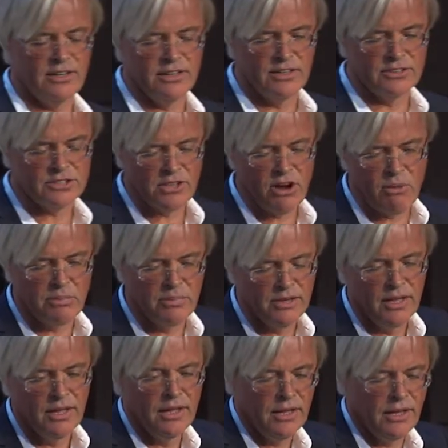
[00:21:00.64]
shop,
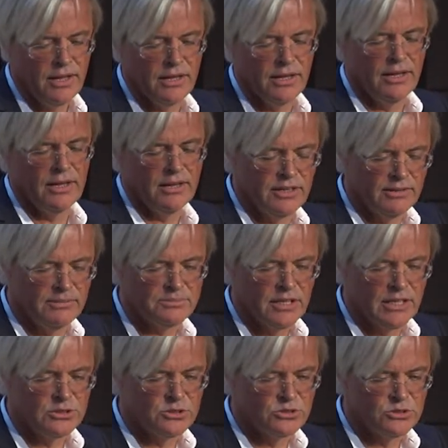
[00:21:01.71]

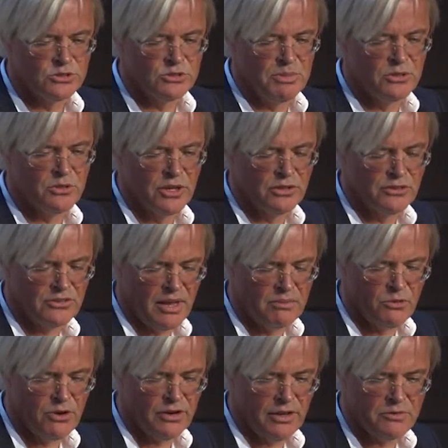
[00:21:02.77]
to be doing the same
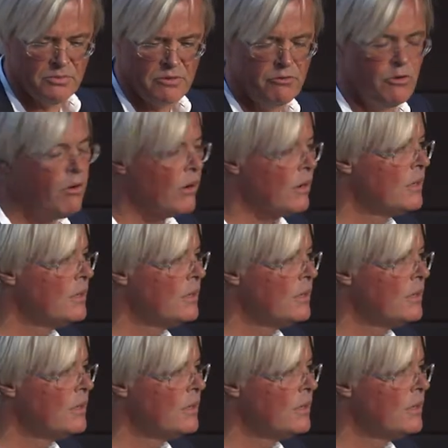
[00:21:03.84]
work as before.